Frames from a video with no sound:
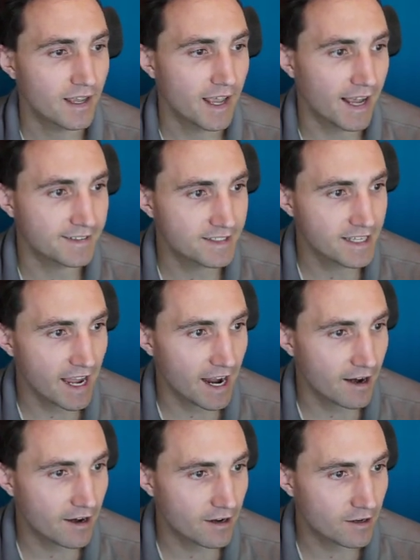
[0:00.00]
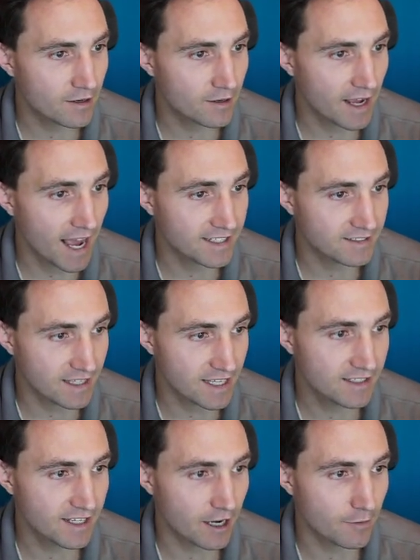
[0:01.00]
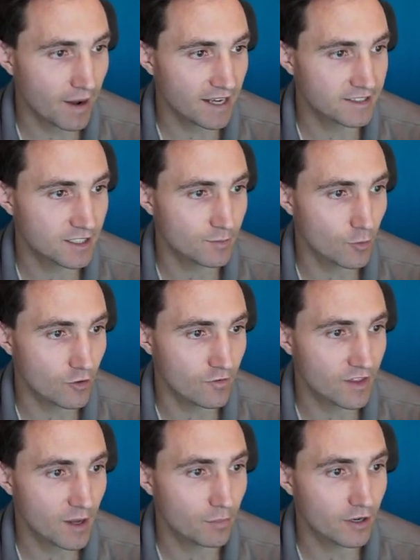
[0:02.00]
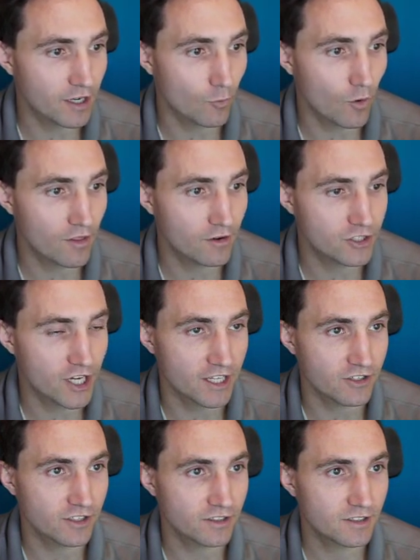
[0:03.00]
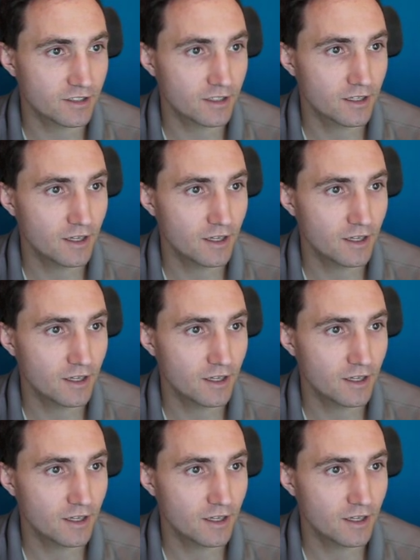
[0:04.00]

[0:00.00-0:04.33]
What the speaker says: As these air masses move, they bring weather changes.